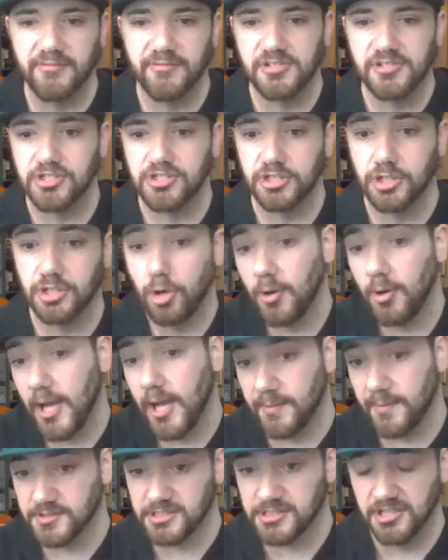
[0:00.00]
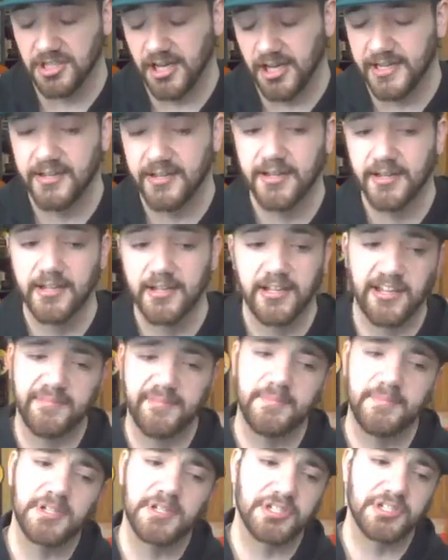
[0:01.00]
It really depends, obviously, what
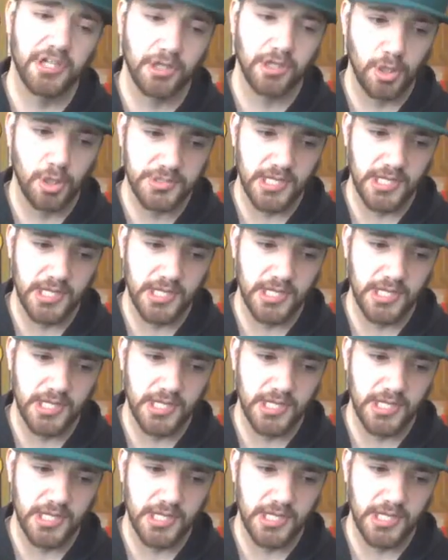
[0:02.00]
happens tonight.